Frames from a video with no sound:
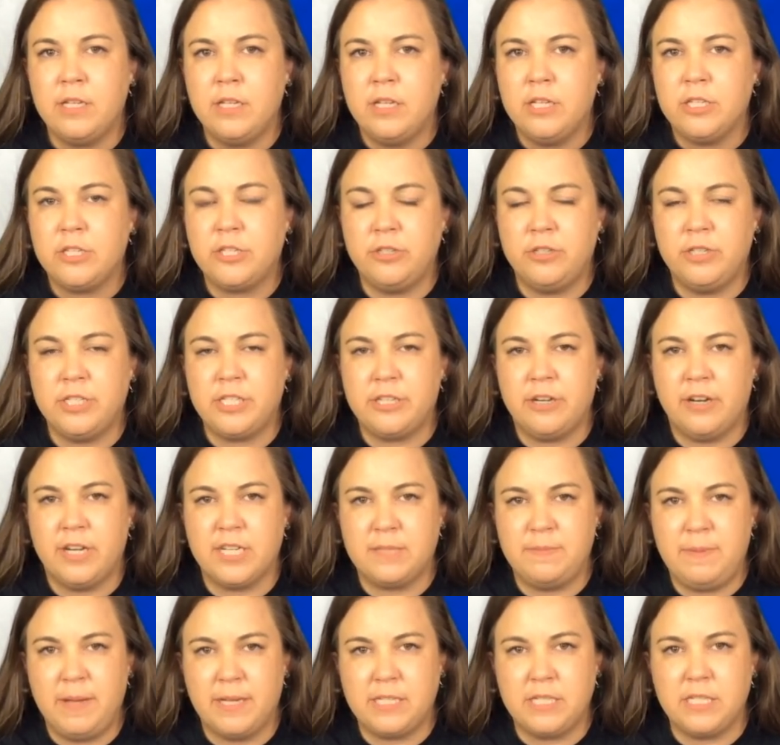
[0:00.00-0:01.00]
Students are
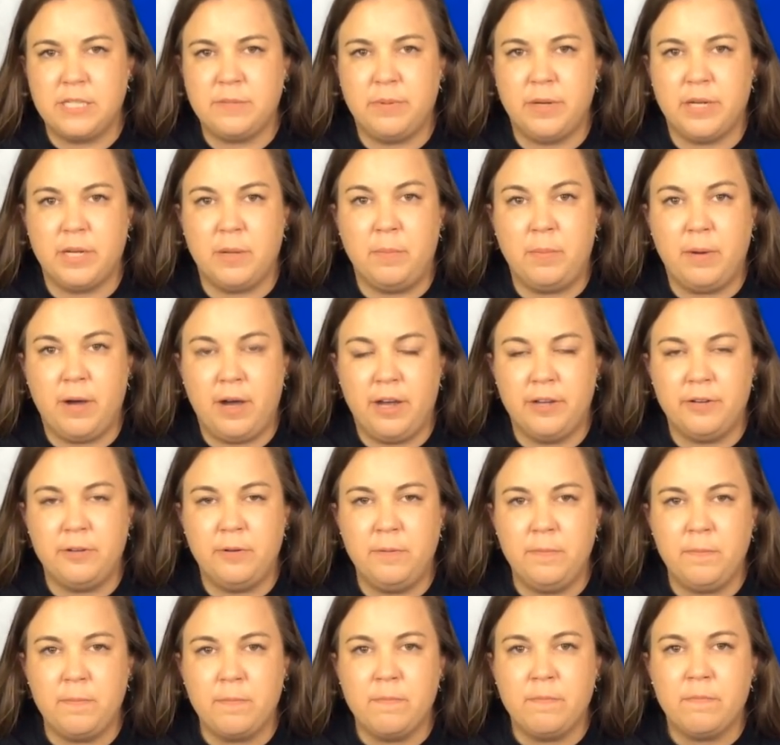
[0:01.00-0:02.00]
expected to bring a
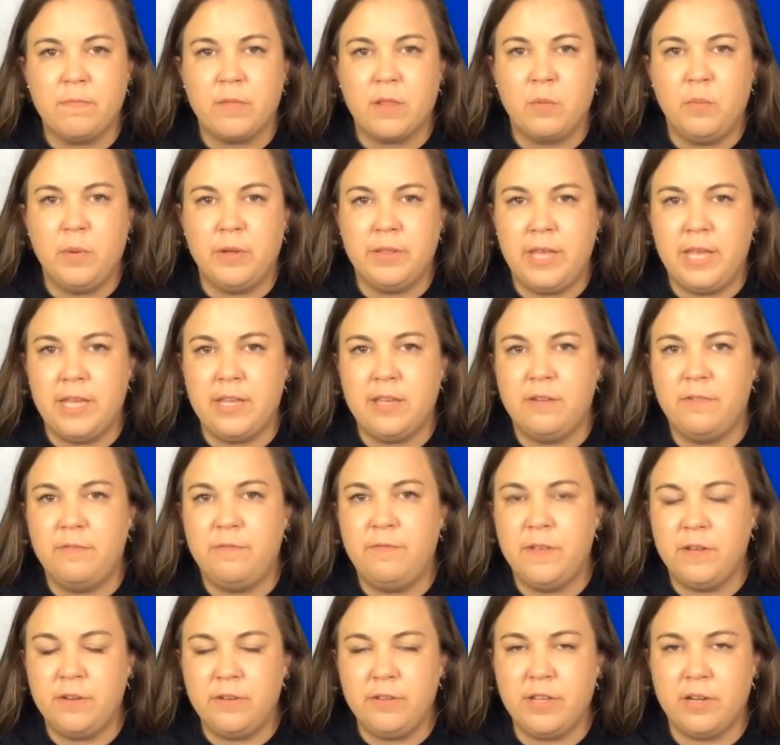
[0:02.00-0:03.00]
bottle where they can
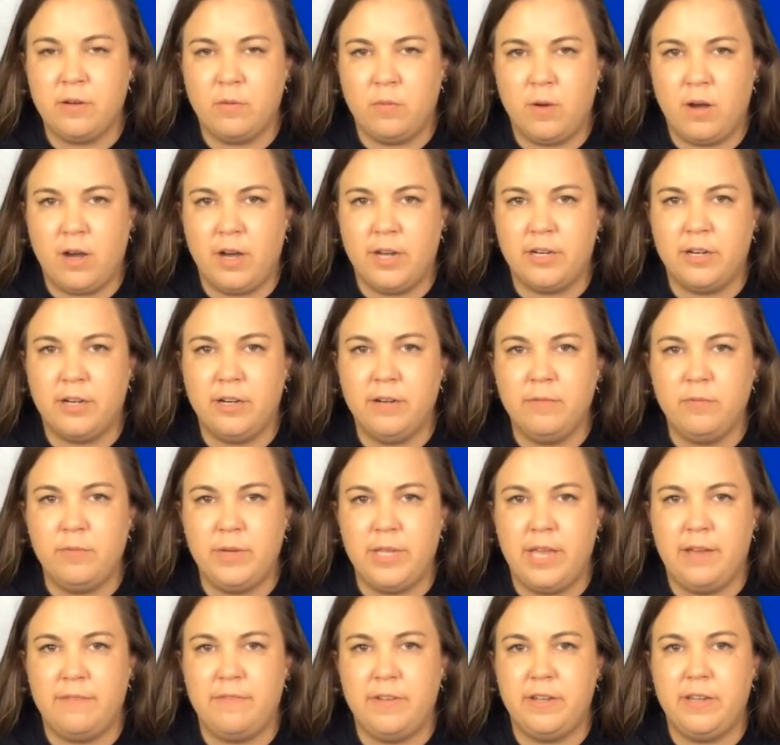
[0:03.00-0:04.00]
fill their water. We
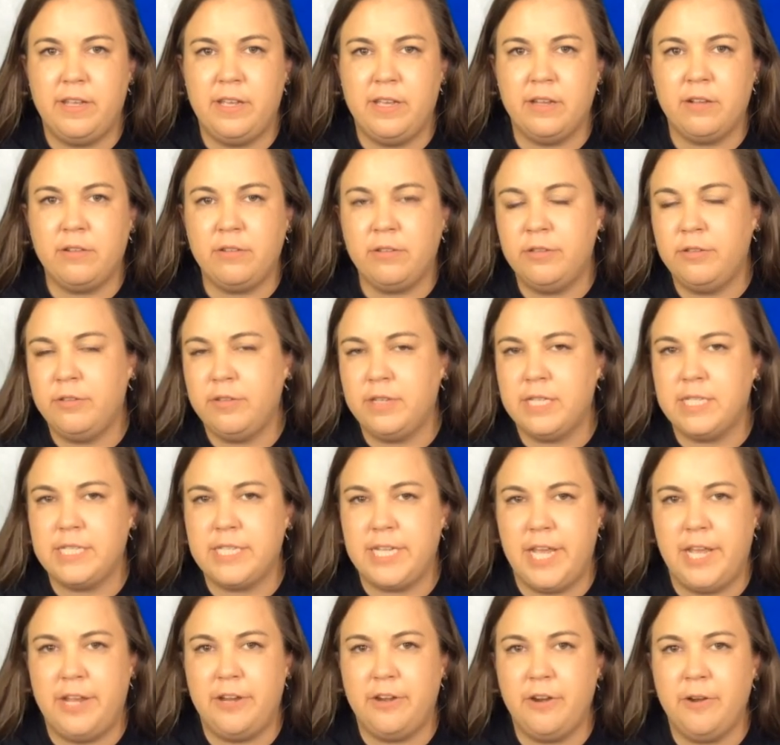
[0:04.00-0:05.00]
have an igloo
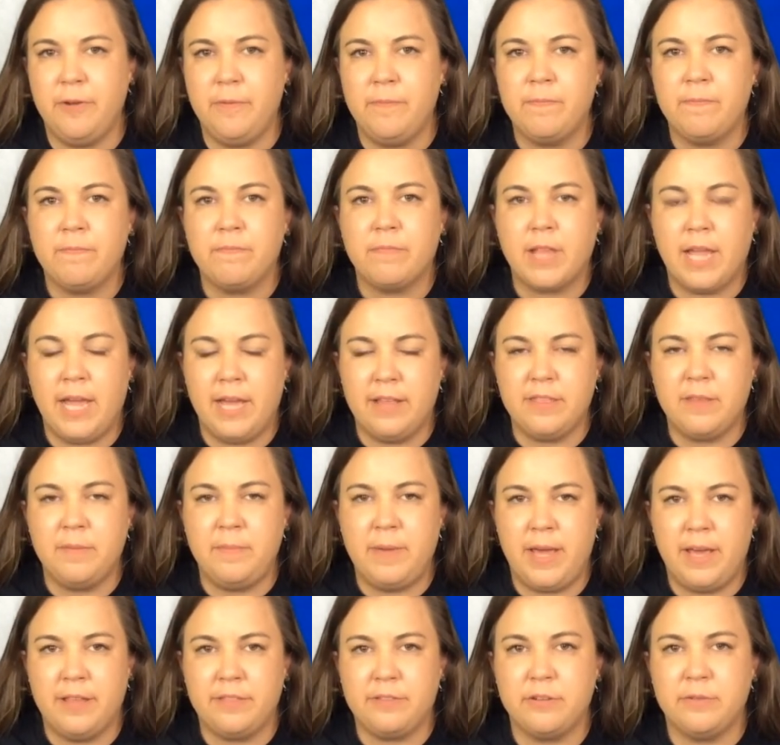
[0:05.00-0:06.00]
container at the
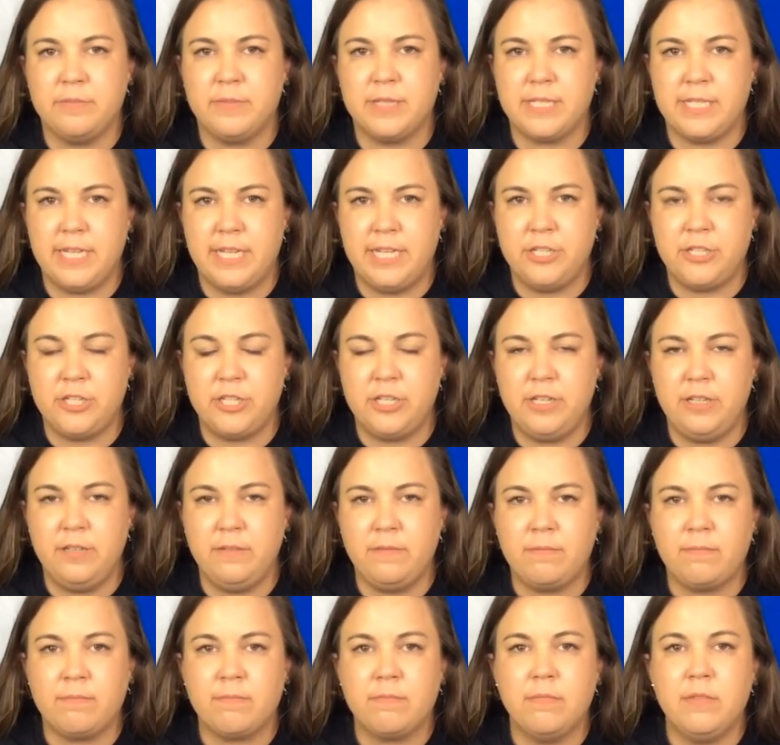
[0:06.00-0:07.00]
bathroom station.
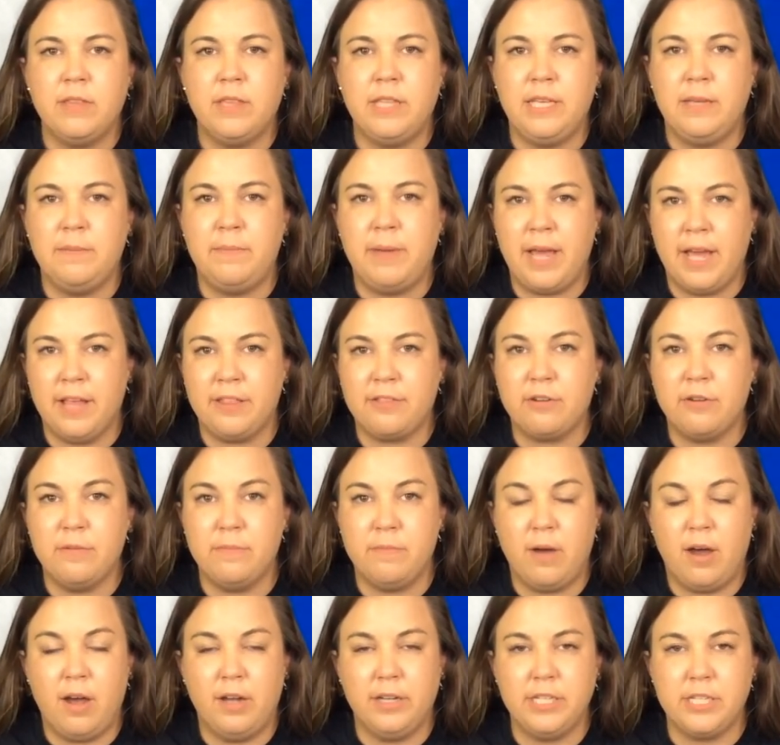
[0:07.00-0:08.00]
The
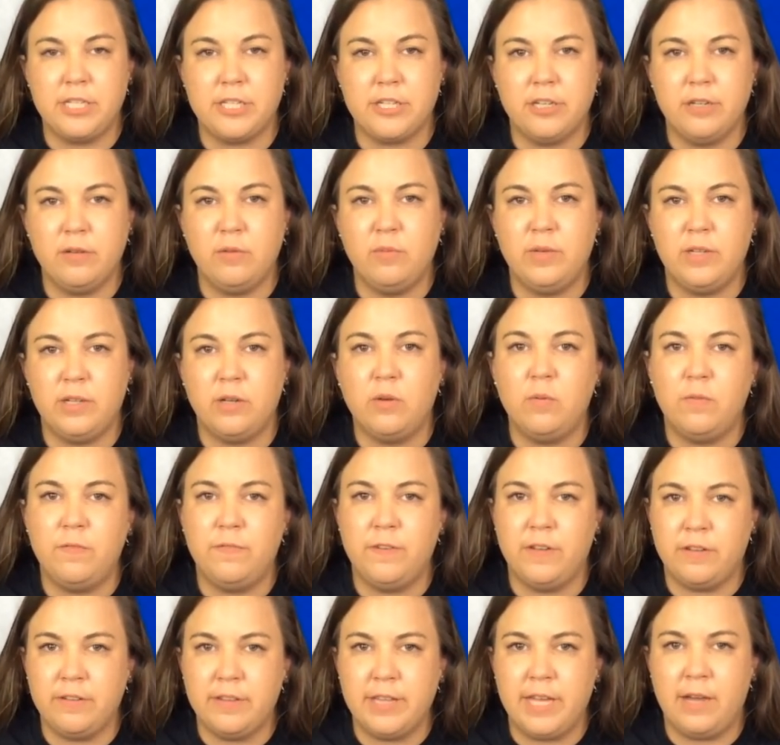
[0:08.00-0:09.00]
bathroom monitor will
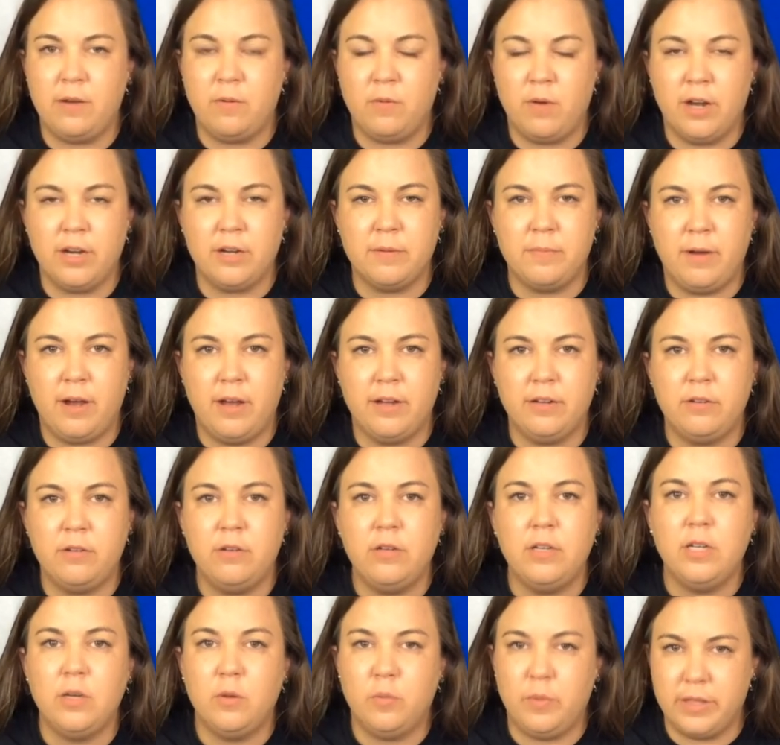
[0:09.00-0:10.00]
fill that water
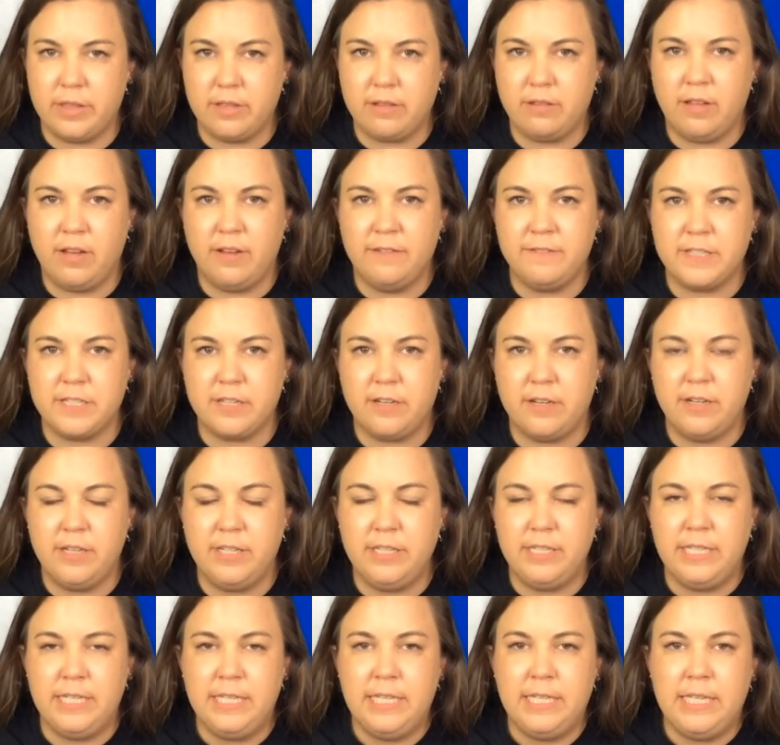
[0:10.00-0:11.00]
bottle with gloves
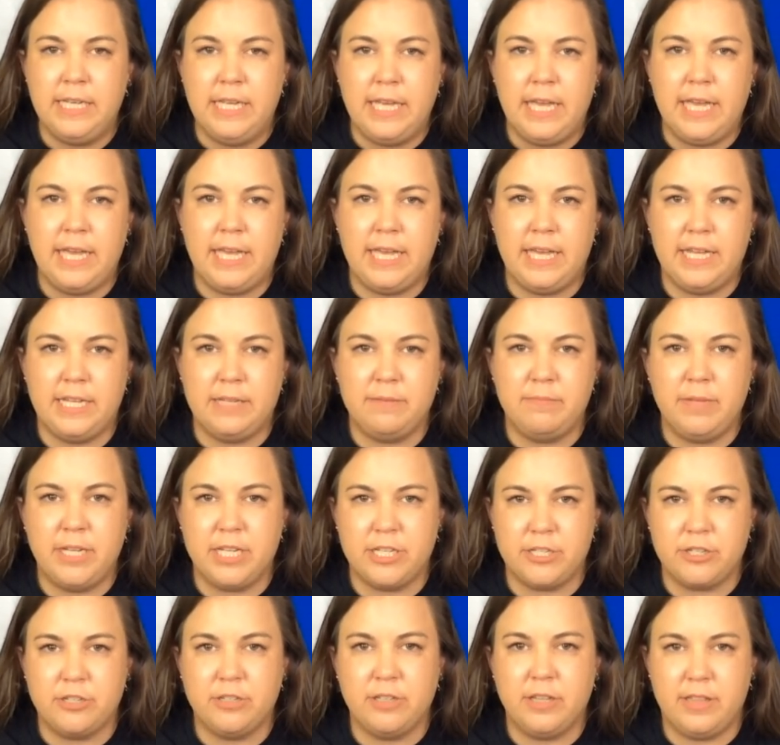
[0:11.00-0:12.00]
on and
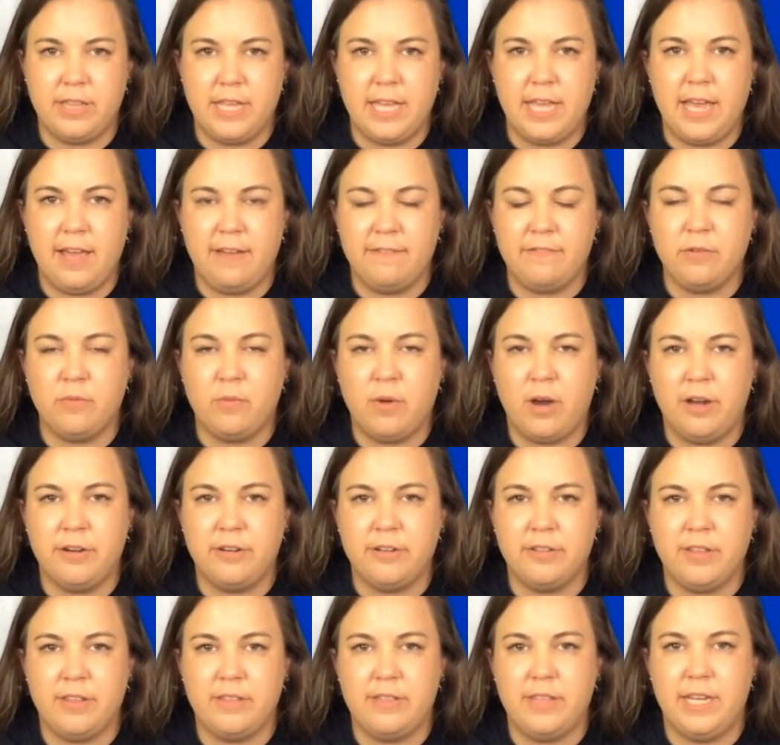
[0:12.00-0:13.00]
make sure that they have the
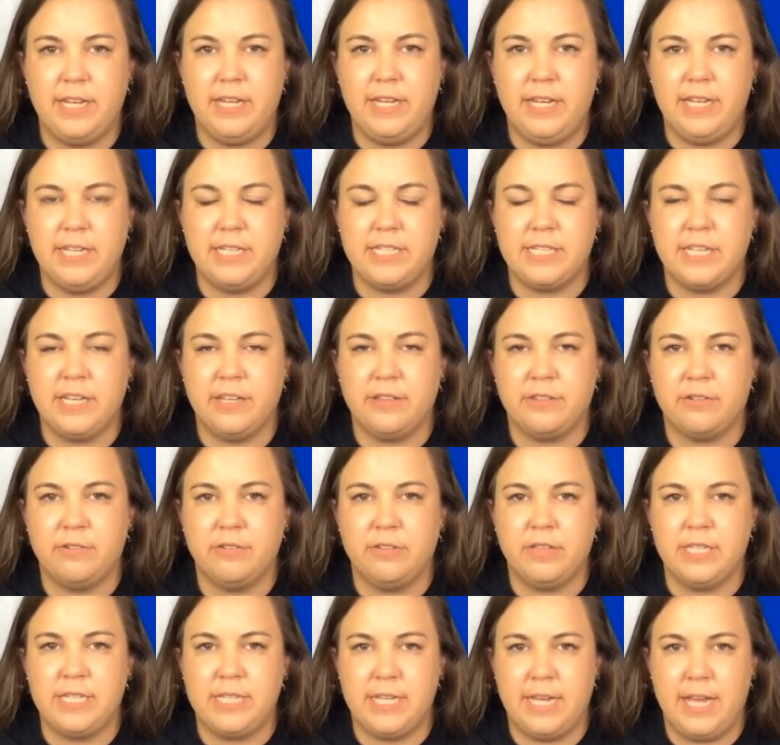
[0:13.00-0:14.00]
water that they need to get through
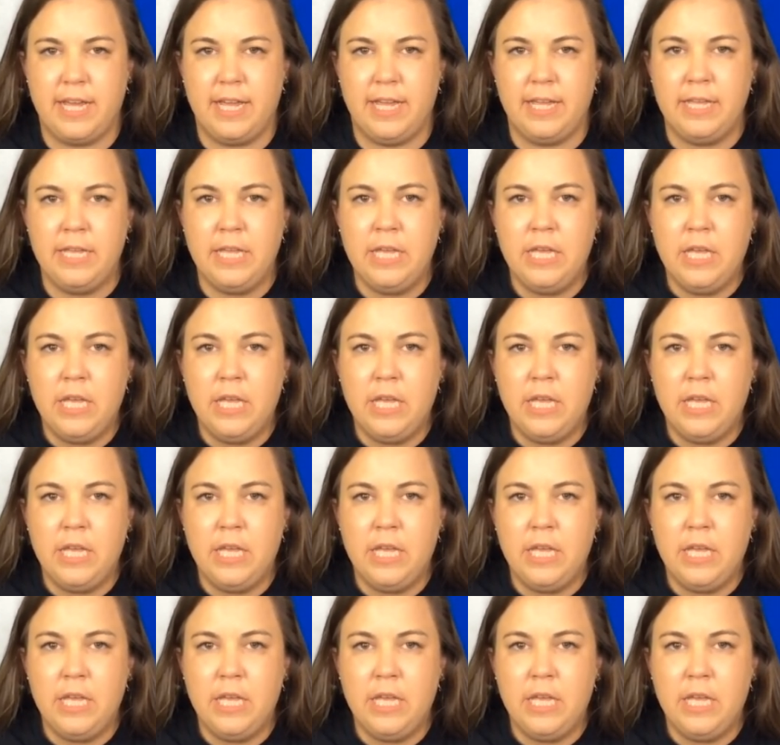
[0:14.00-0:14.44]
the day.